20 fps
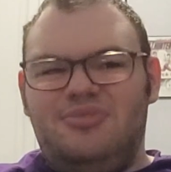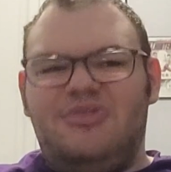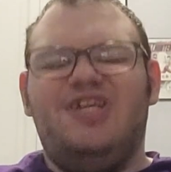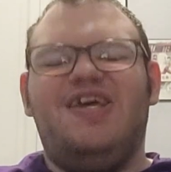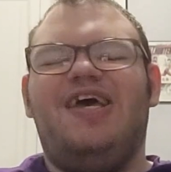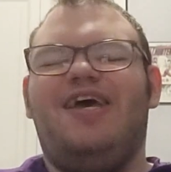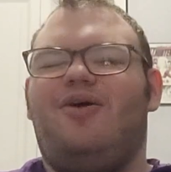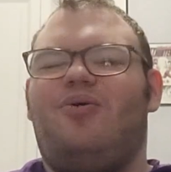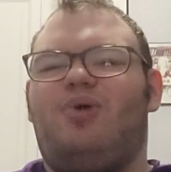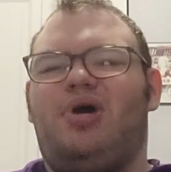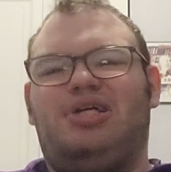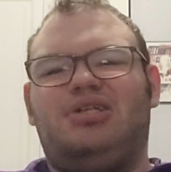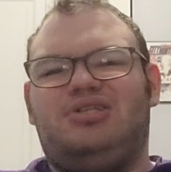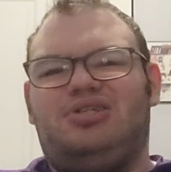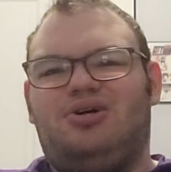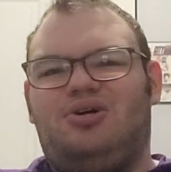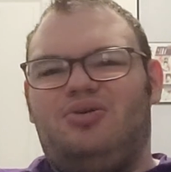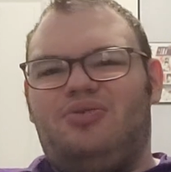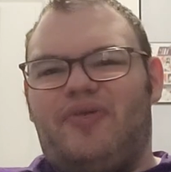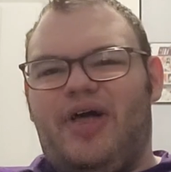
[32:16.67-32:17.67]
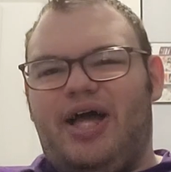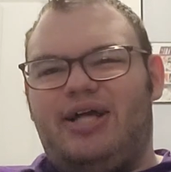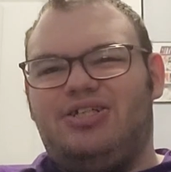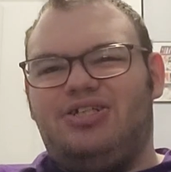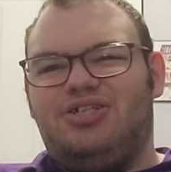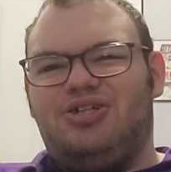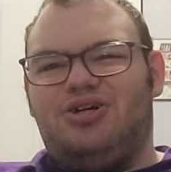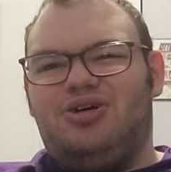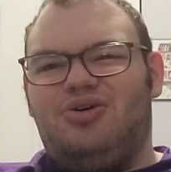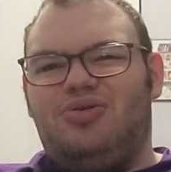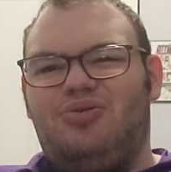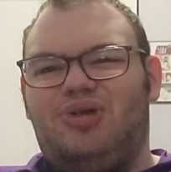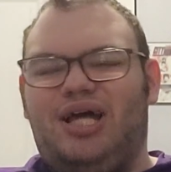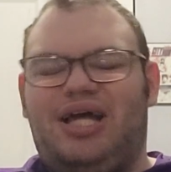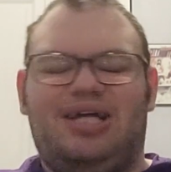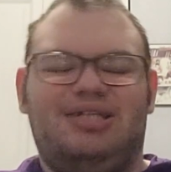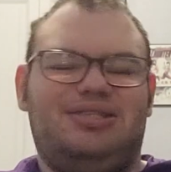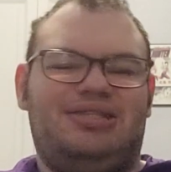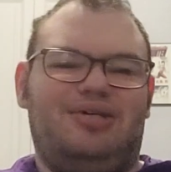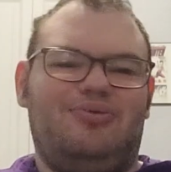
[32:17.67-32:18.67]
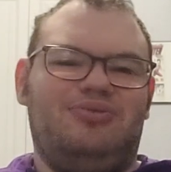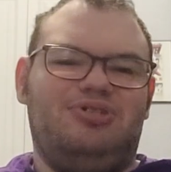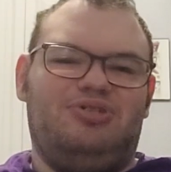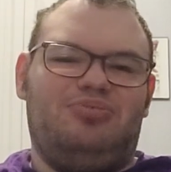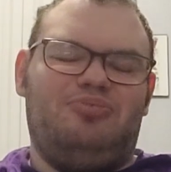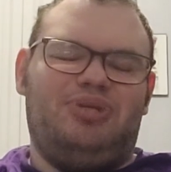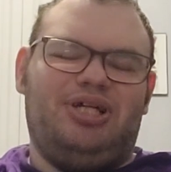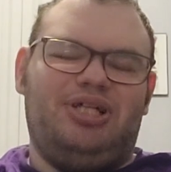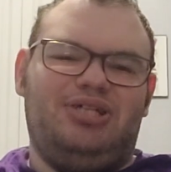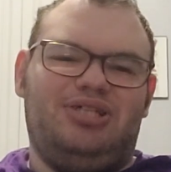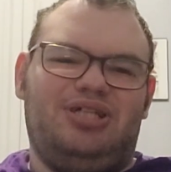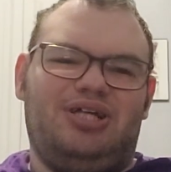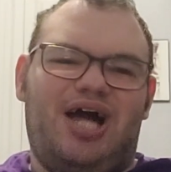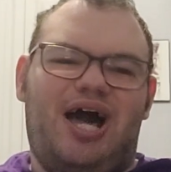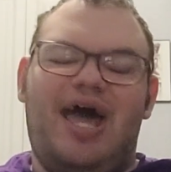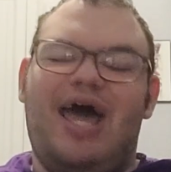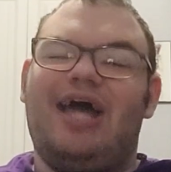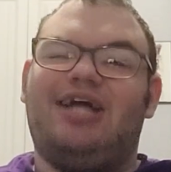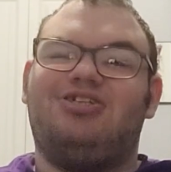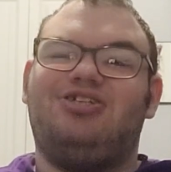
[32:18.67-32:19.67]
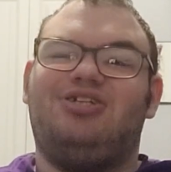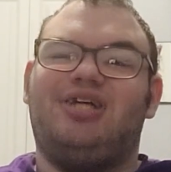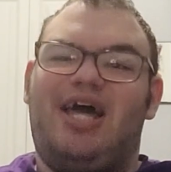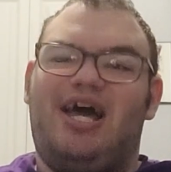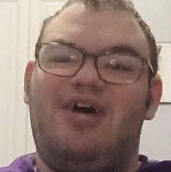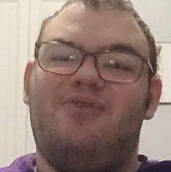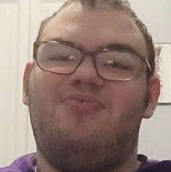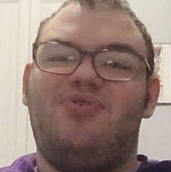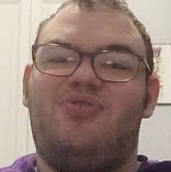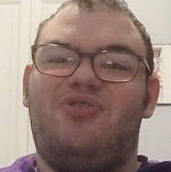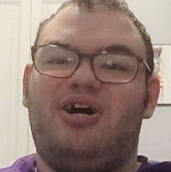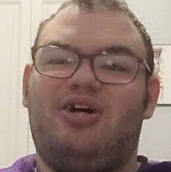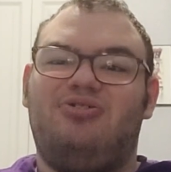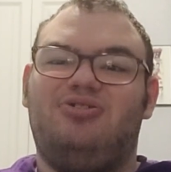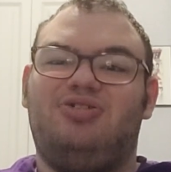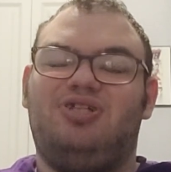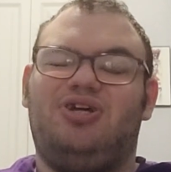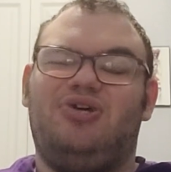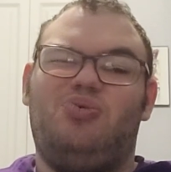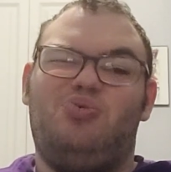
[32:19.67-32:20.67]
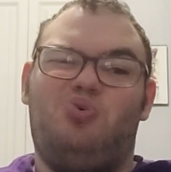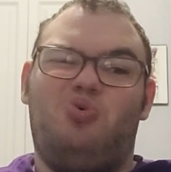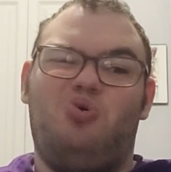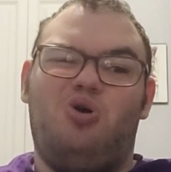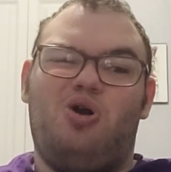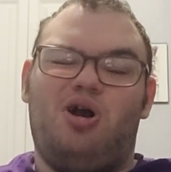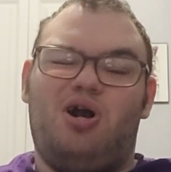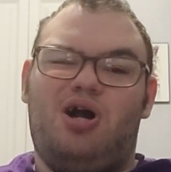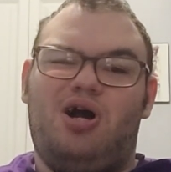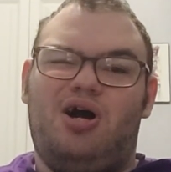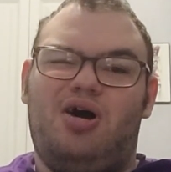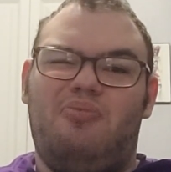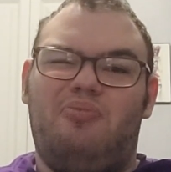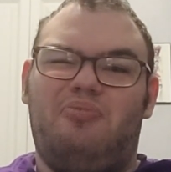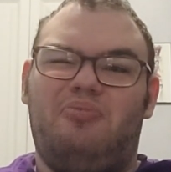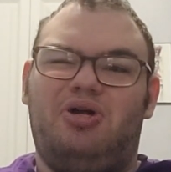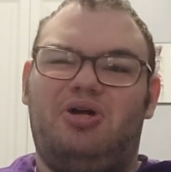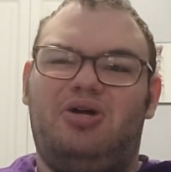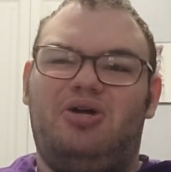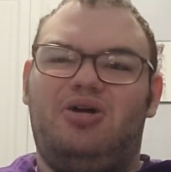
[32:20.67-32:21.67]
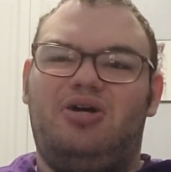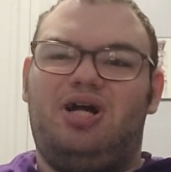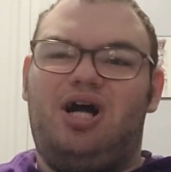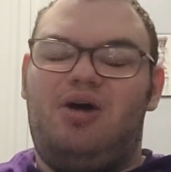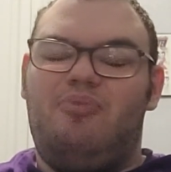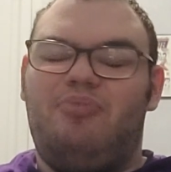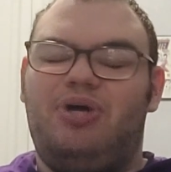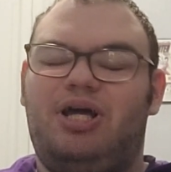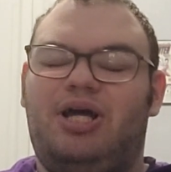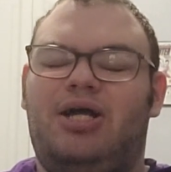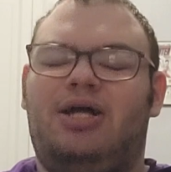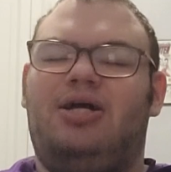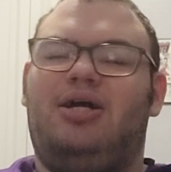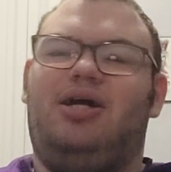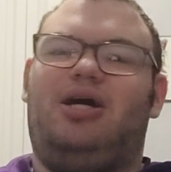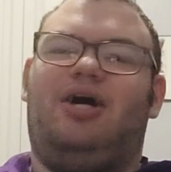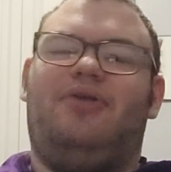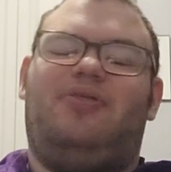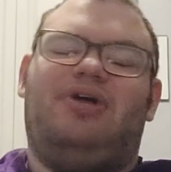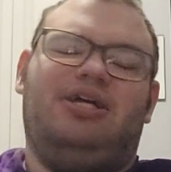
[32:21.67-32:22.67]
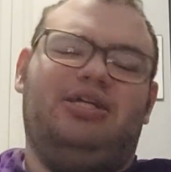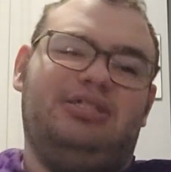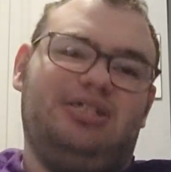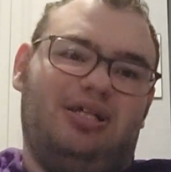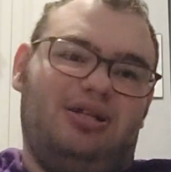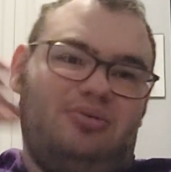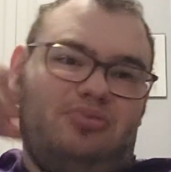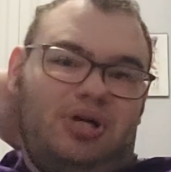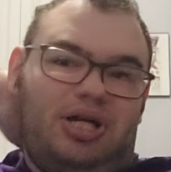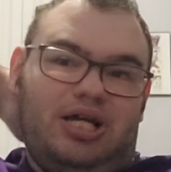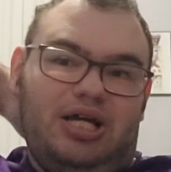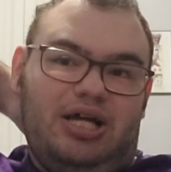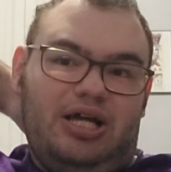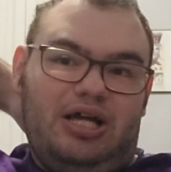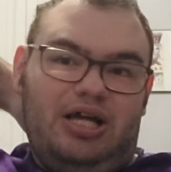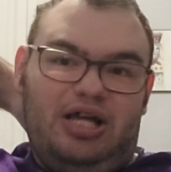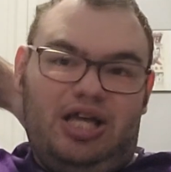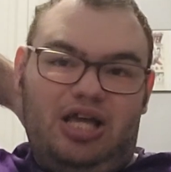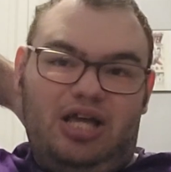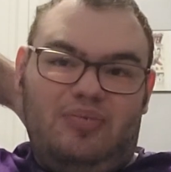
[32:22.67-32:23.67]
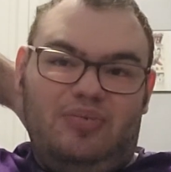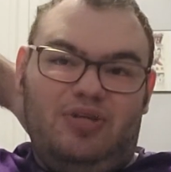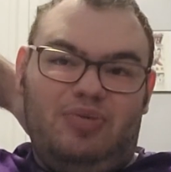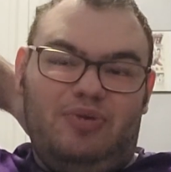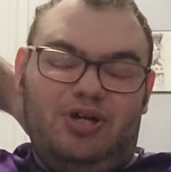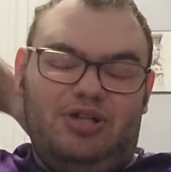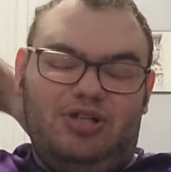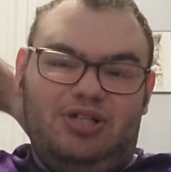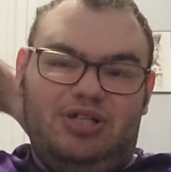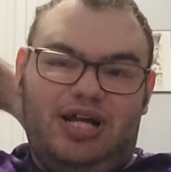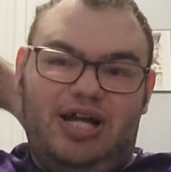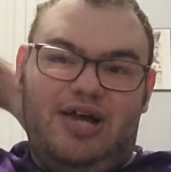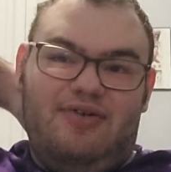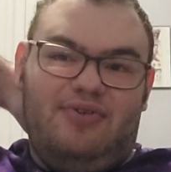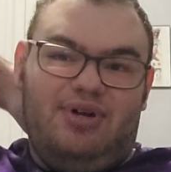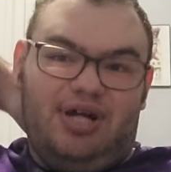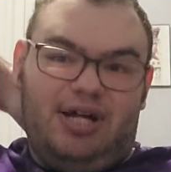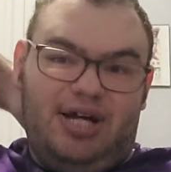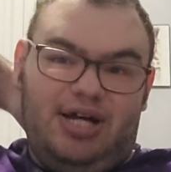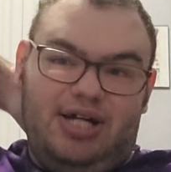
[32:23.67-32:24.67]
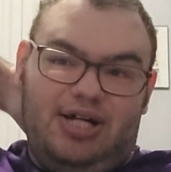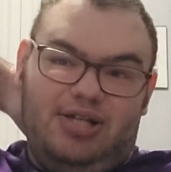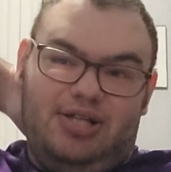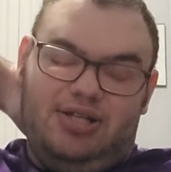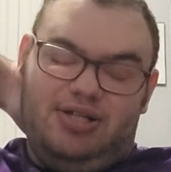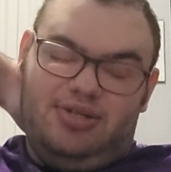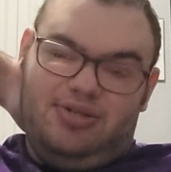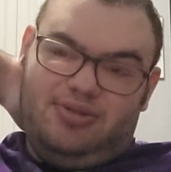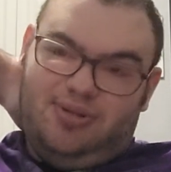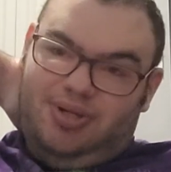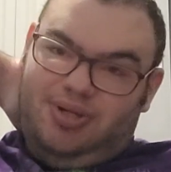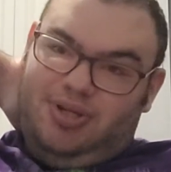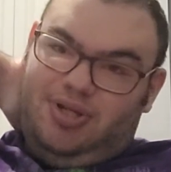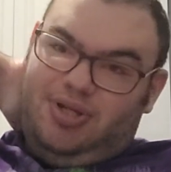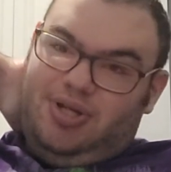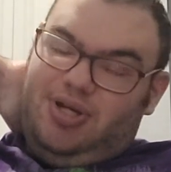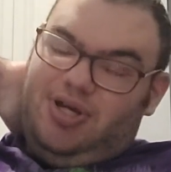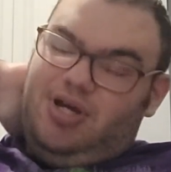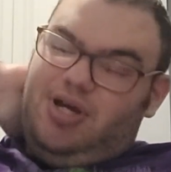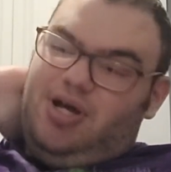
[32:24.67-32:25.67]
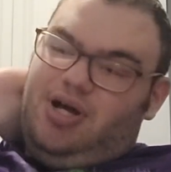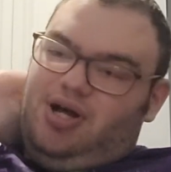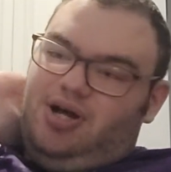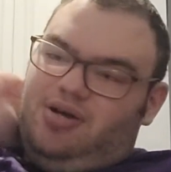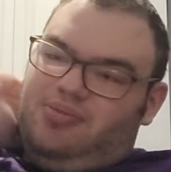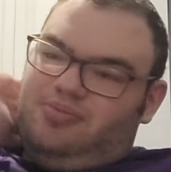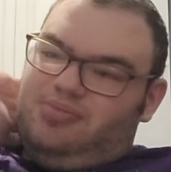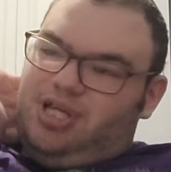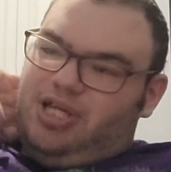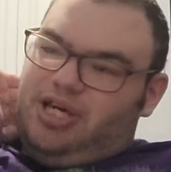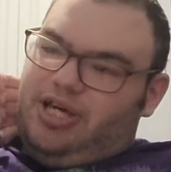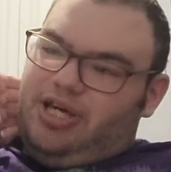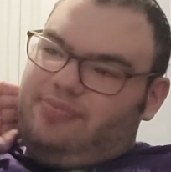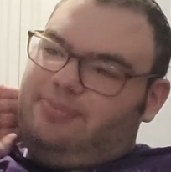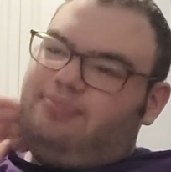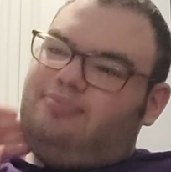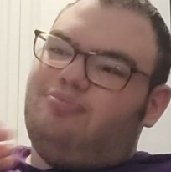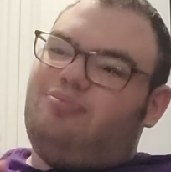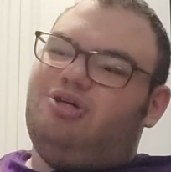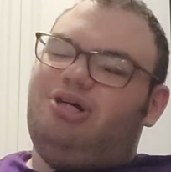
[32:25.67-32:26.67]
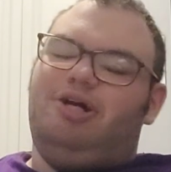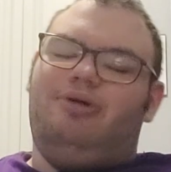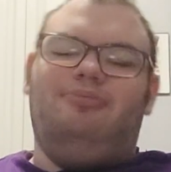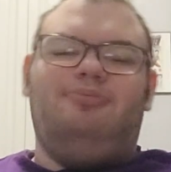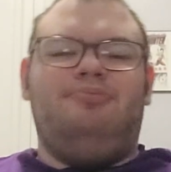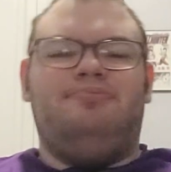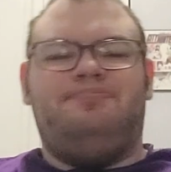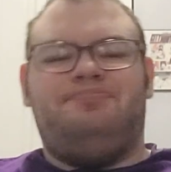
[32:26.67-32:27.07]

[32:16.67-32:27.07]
anyway, so that show, like I said, was amazing. I actually have a 1,000 Year War coming. I think it's in the it came in the mail today. I haven't gotten it though yet, but